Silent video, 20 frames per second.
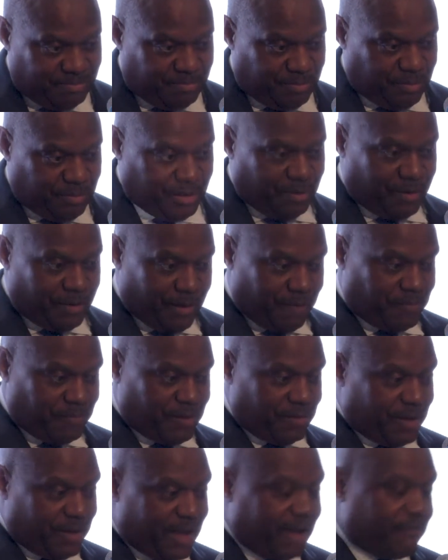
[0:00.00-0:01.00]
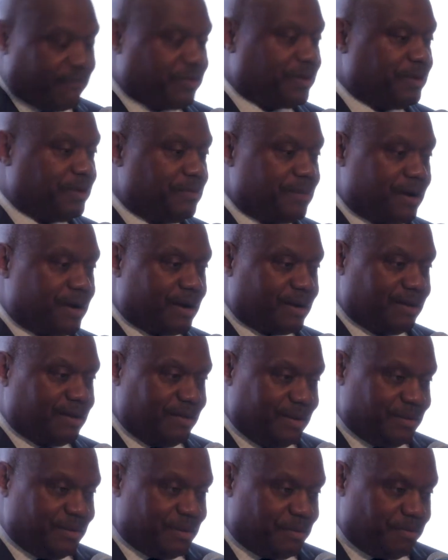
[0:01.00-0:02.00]
they were African American,
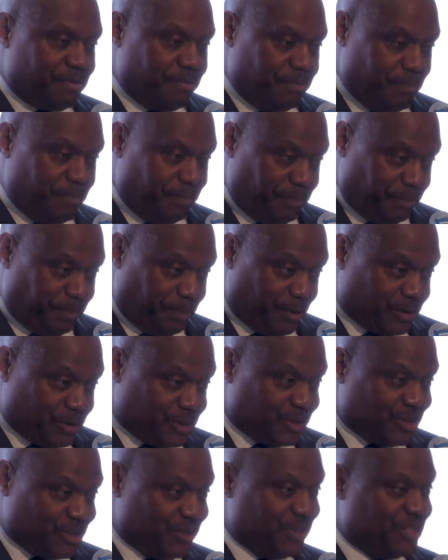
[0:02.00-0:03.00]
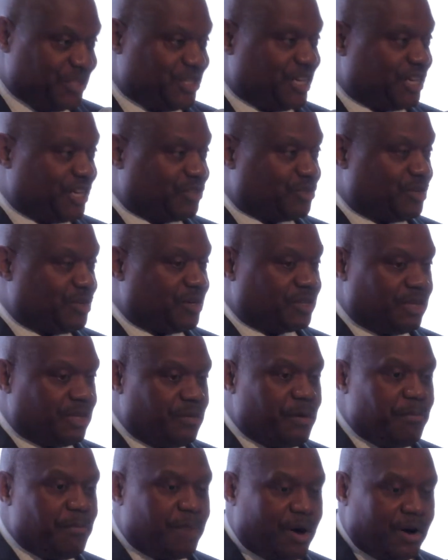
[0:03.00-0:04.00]
they were persons who inject drugs, they
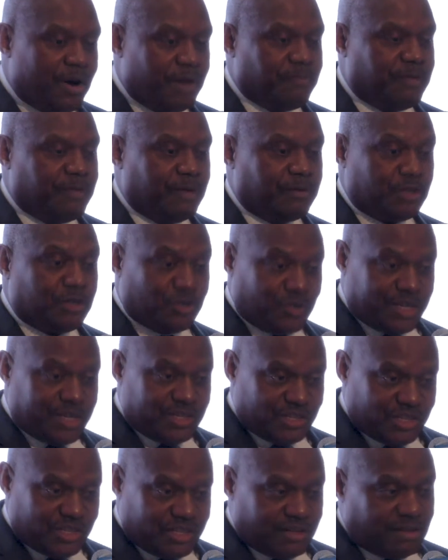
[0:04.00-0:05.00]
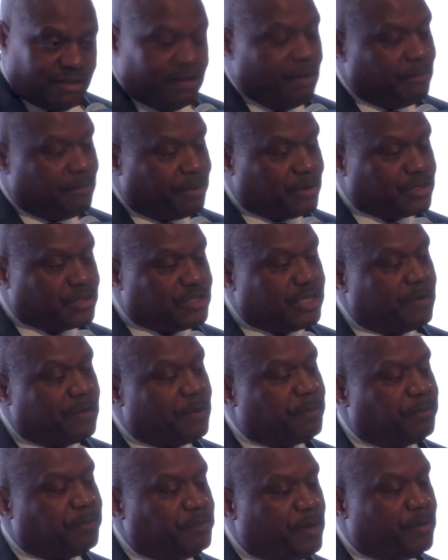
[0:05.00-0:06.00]
were transgender persons, they
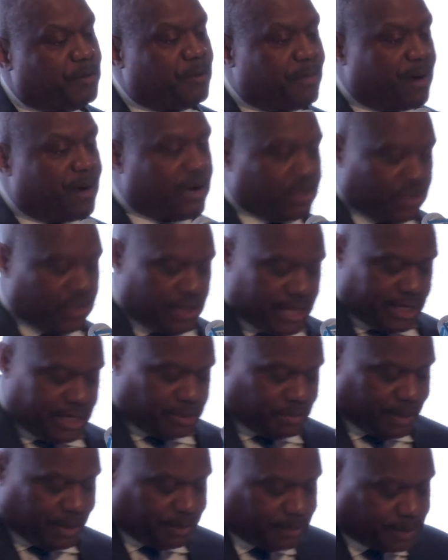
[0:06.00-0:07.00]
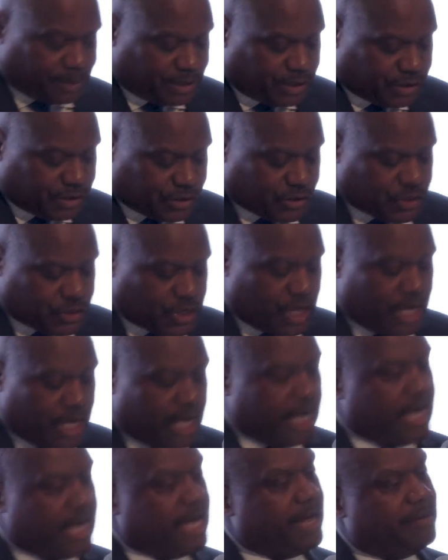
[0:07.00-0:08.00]
were marginalized populations.
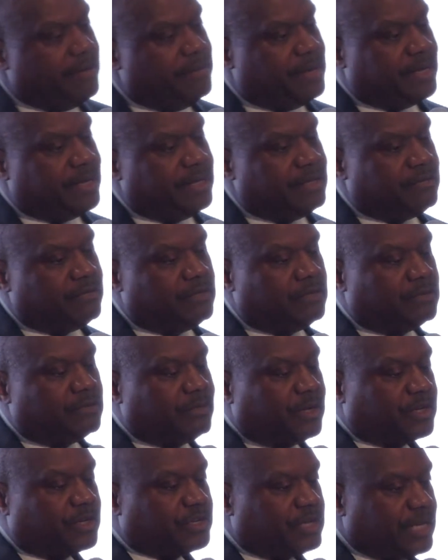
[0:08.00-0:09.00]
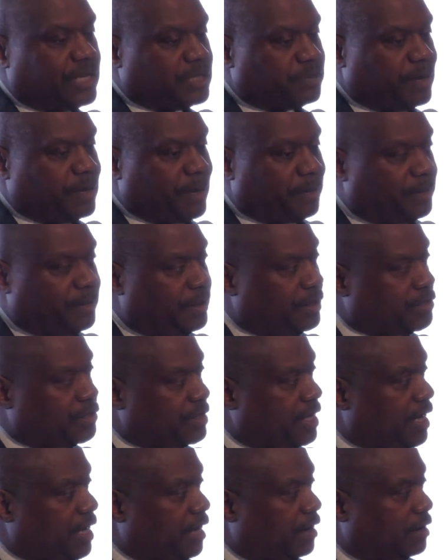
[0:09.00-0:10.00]
And many of those marginalized
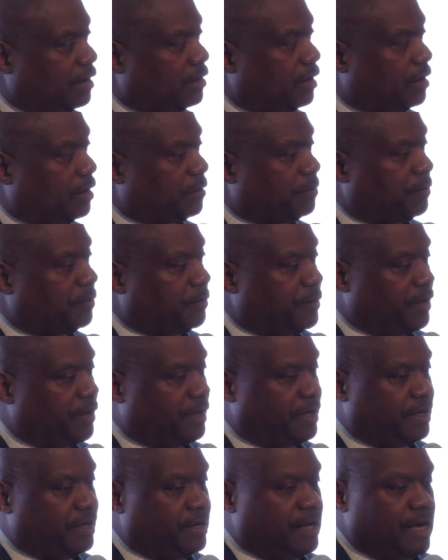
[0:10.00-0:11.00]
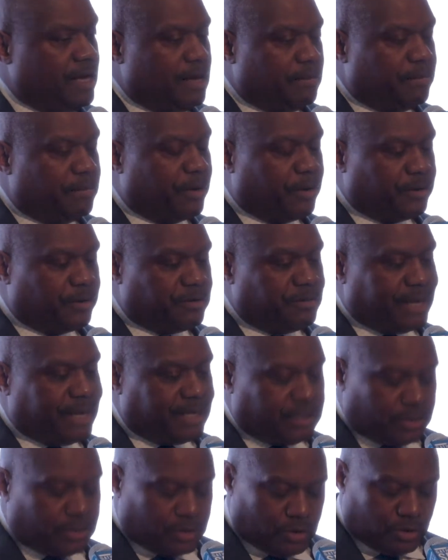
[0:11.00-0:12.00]
populations are really burdened by
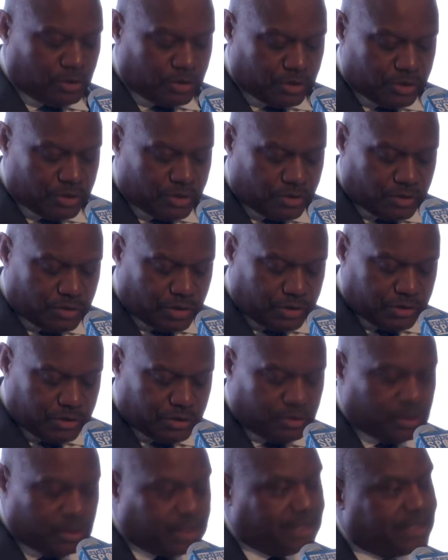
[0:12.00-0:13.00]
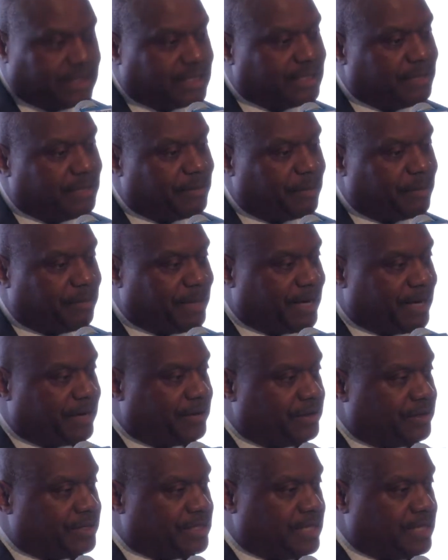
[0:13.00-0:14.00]
the social and structural and economic
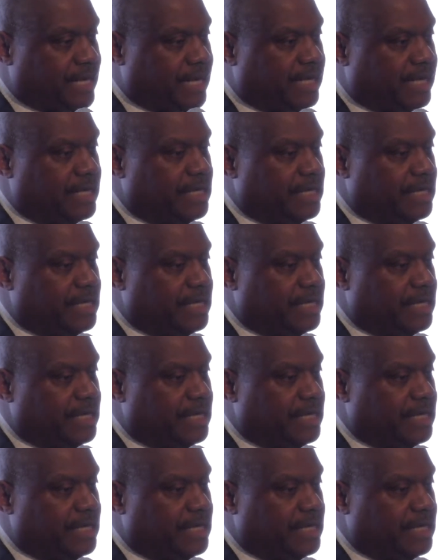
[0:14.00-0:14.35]
barriers that